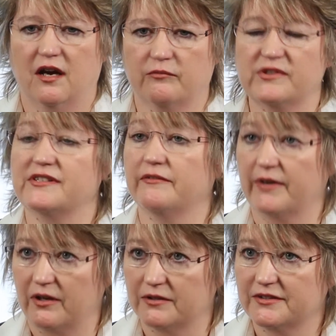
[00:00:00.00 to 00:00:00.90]
was
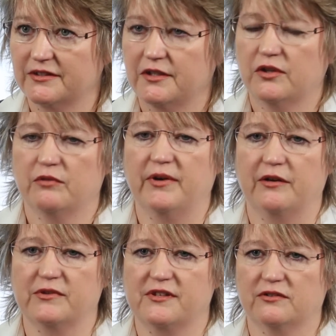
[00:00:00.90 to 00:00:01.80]
difficult, but it
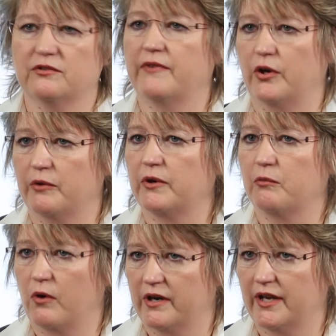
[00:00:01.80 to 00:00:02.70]
was also very
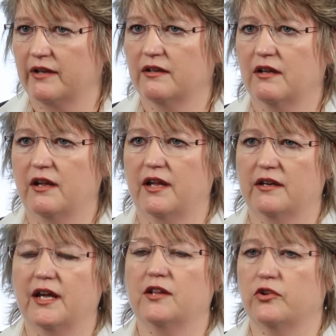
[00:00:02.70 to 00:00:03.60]
rewarding. And
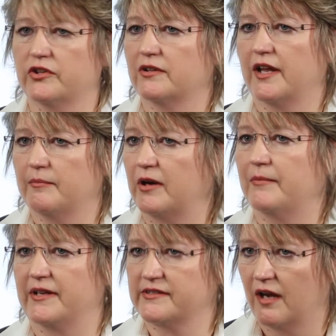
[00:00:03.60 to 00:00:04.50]
I learned a lot about
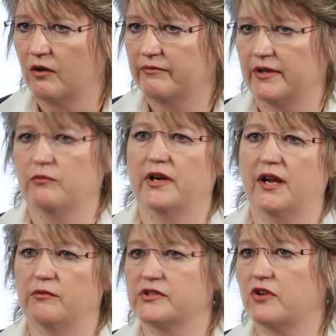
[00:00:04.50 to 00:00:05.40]
myself and what I
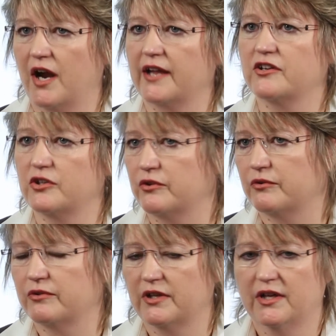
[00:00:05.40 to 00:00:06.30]
was trying to
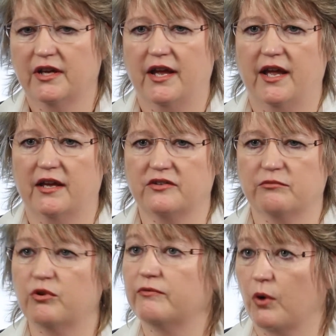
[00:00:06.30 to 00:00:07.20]
do and to
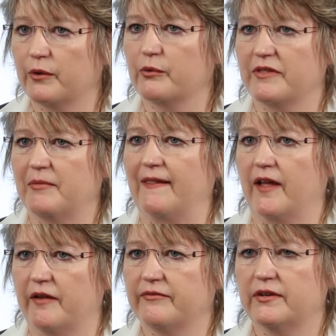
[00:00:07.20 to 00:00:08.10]
move forward with my
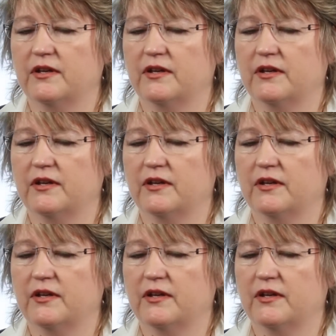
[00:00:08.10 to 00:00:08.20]
life.